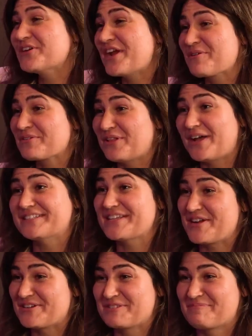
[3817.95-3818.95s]
hair with lots of
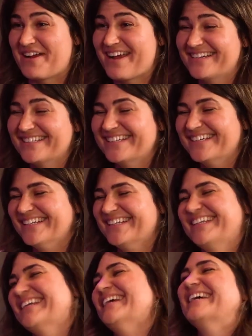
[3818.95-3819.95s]
hairspray.
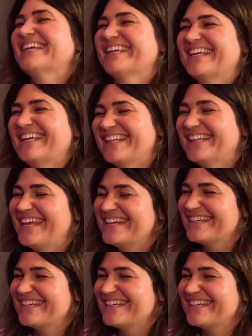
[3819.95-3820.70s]
And then